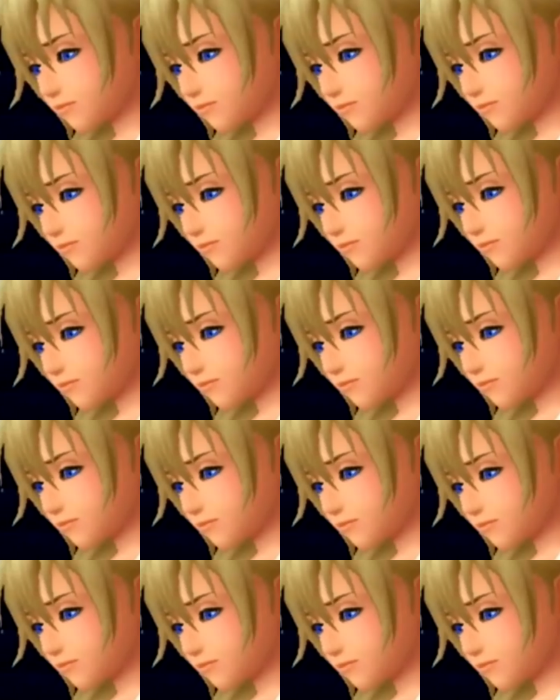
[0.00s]

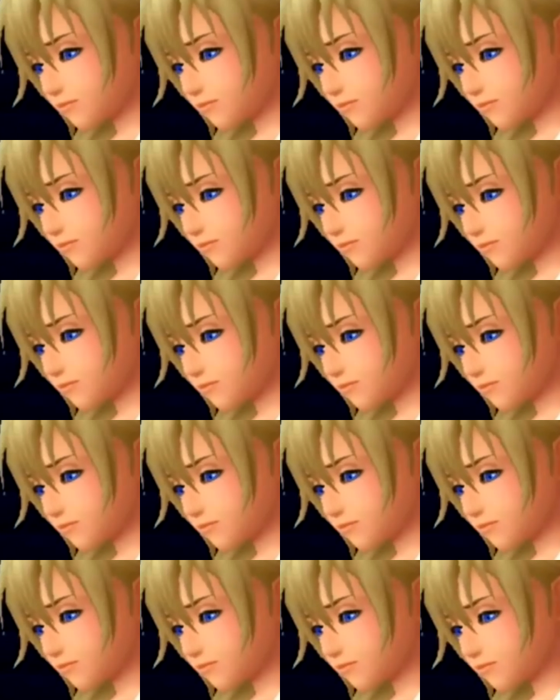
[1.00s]

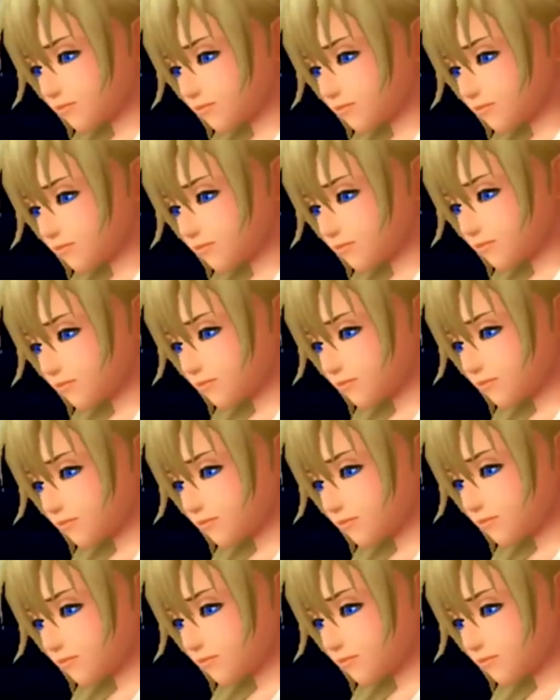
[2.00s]

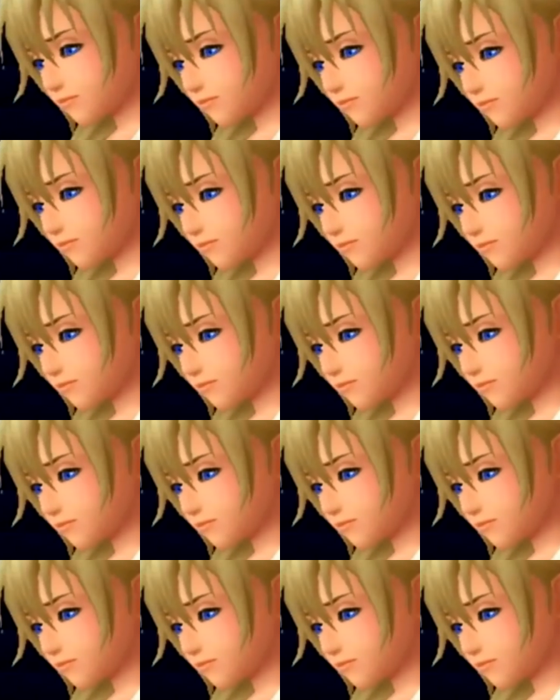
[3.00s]
(no one is talking)